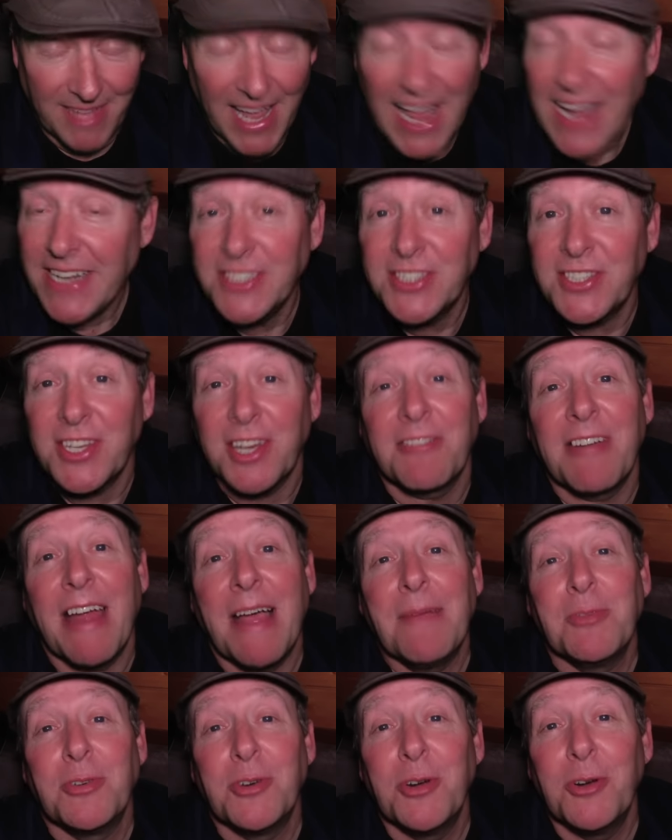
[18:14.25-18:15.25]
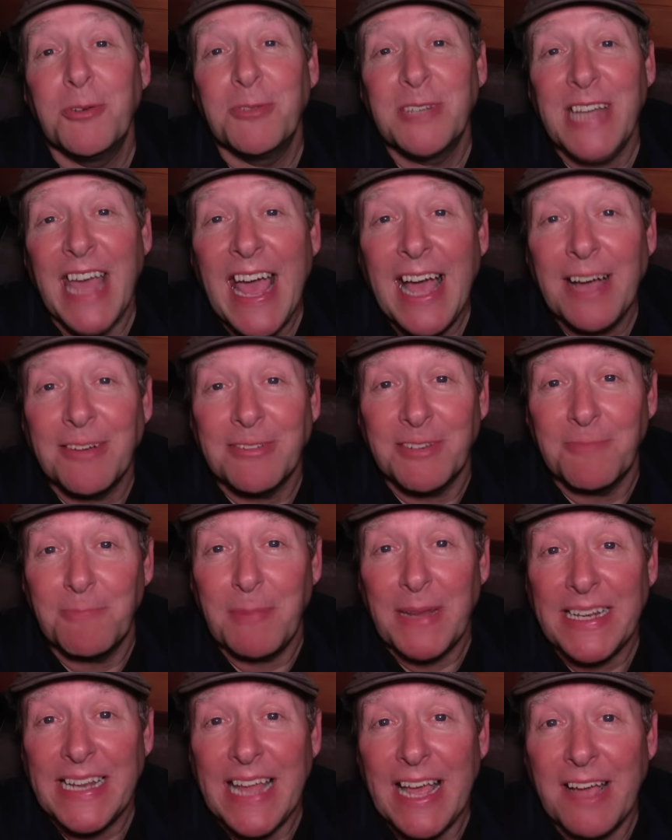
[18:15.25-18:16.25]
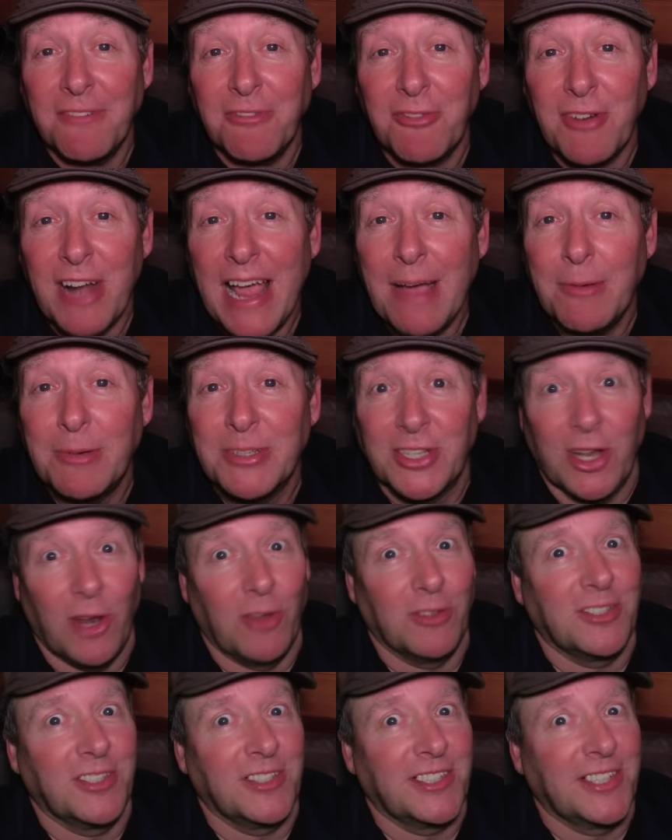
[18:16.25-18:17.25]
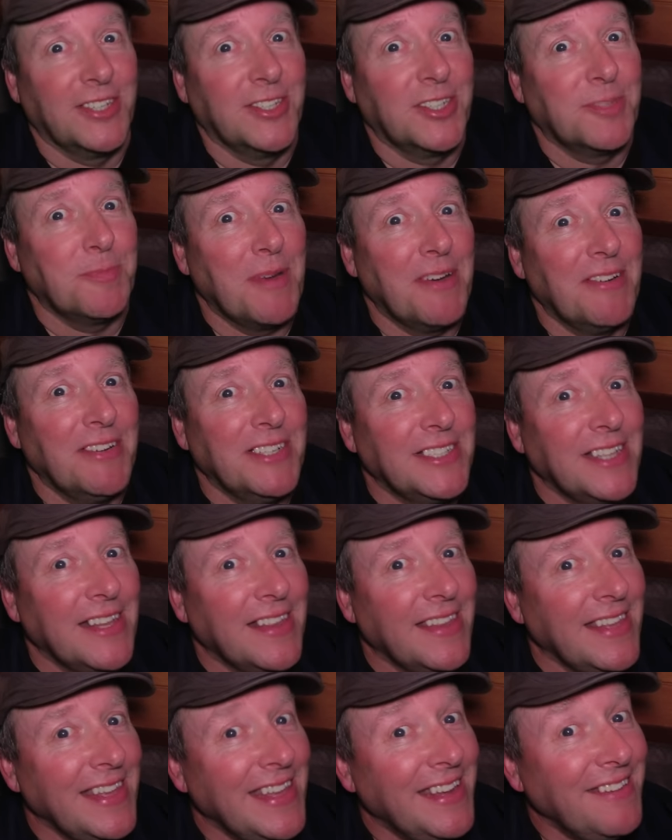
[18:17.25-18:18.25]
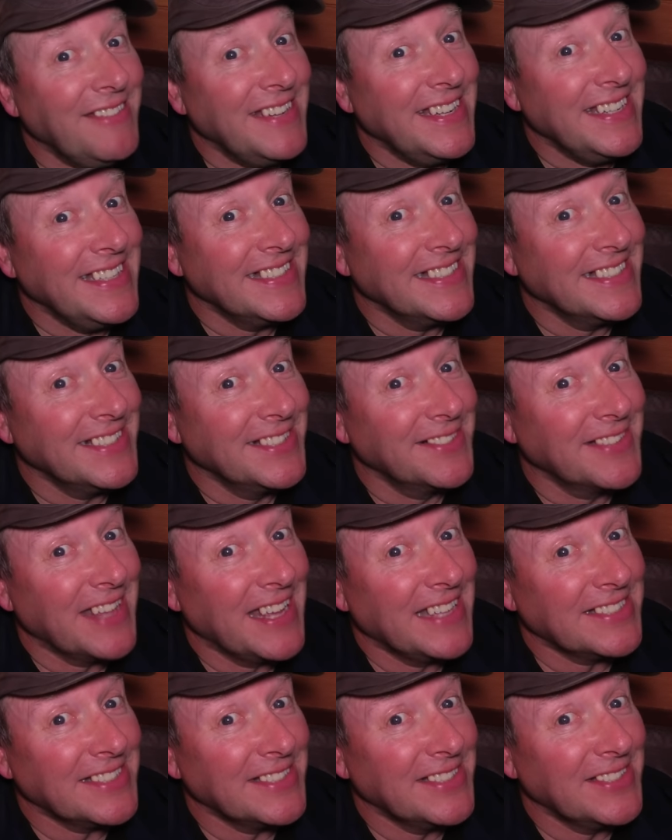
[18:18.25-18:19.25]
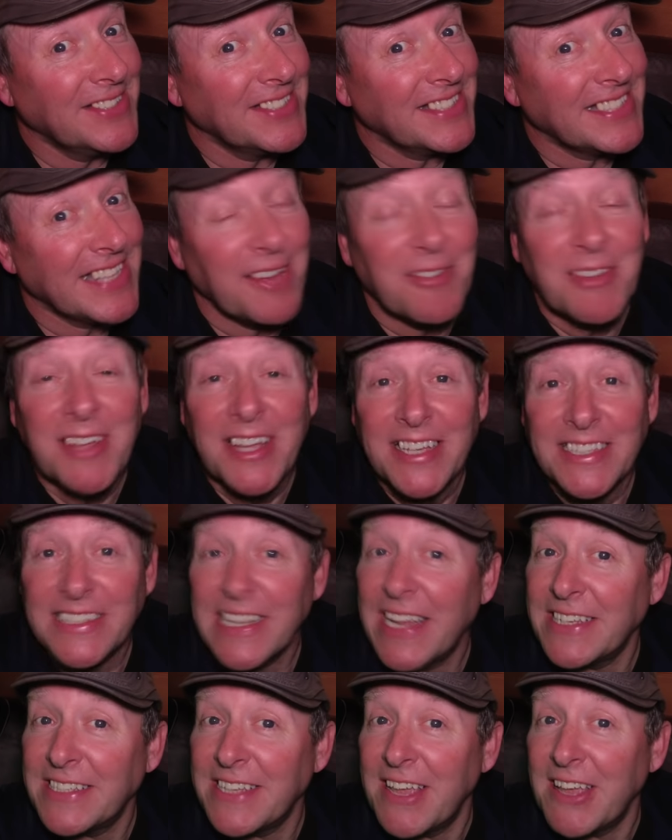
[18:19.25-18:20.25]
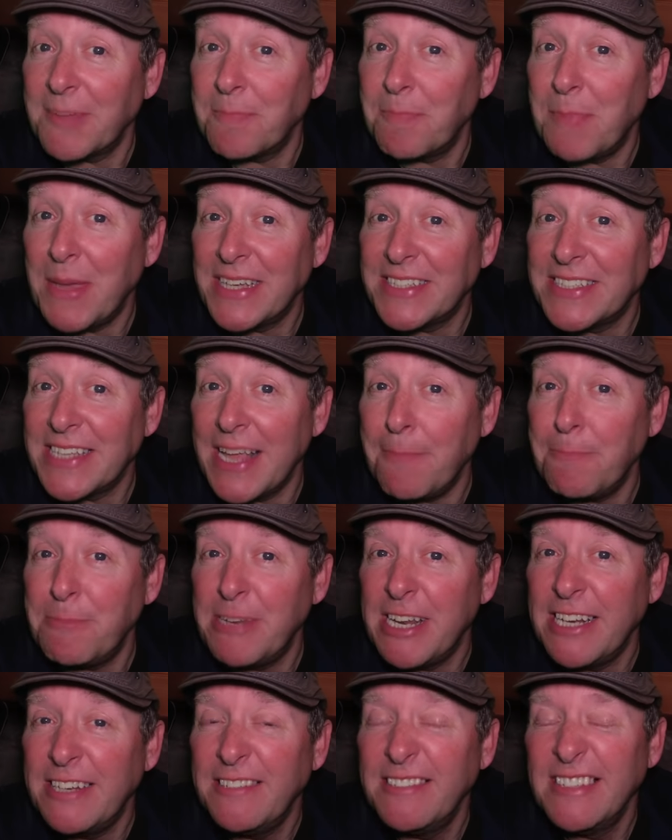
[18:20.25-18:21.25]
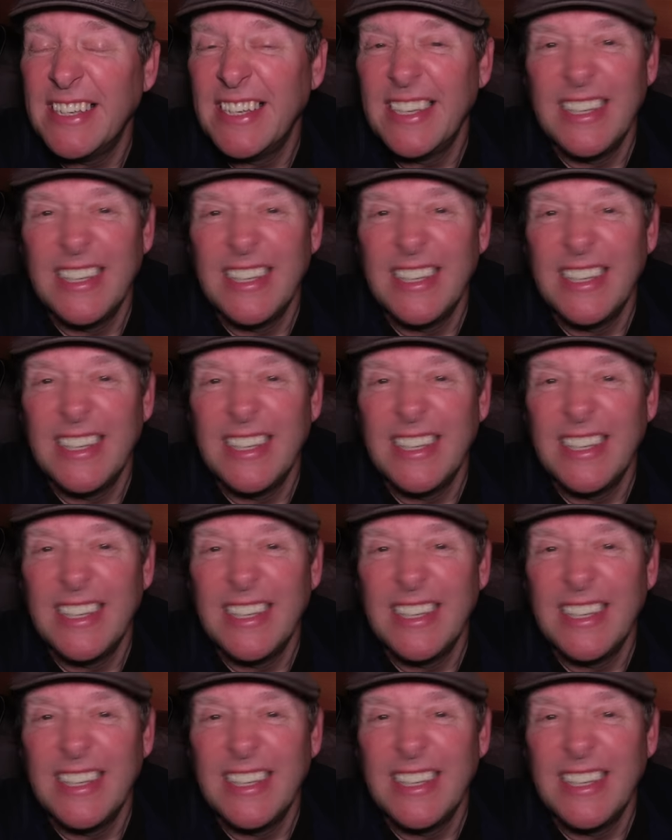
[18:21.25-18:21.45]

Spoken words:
Instagram are all down and been down for hours. Lots of conspiracy theories and all that sort of stuff. So something big's happening.